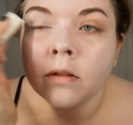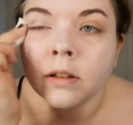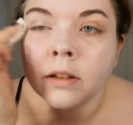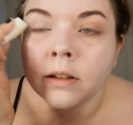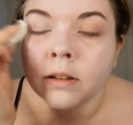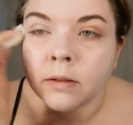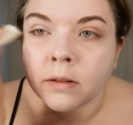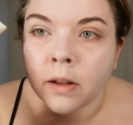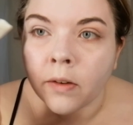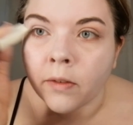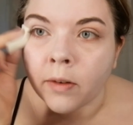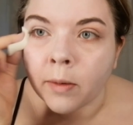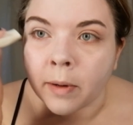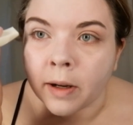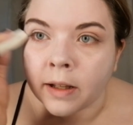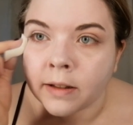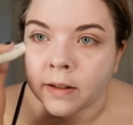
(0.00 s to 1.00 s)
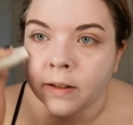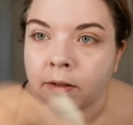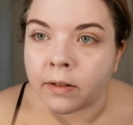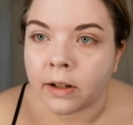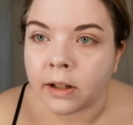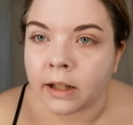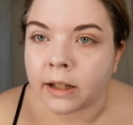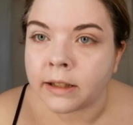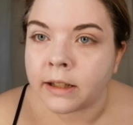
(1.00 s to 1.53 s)
Just cover up my eyes because I
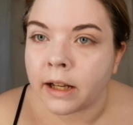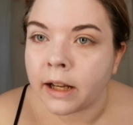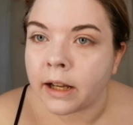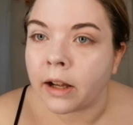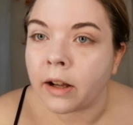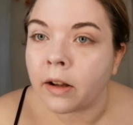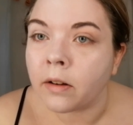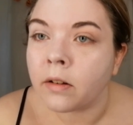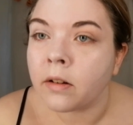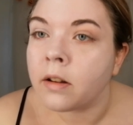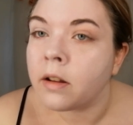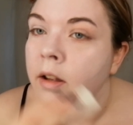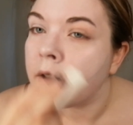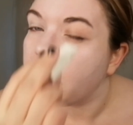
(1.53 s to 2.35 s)
realised how.